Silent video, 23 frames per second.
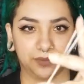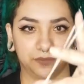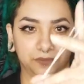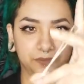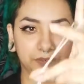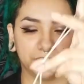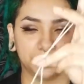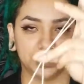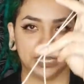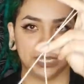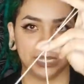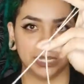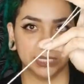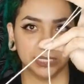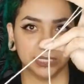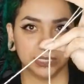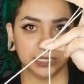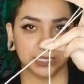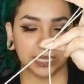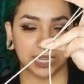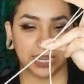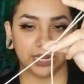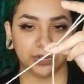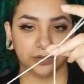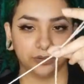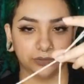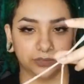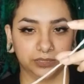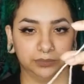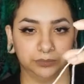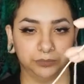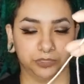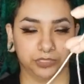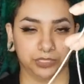For these, I hold
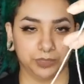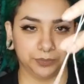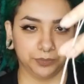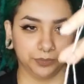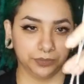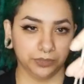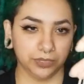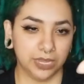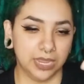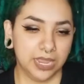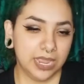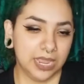them triple,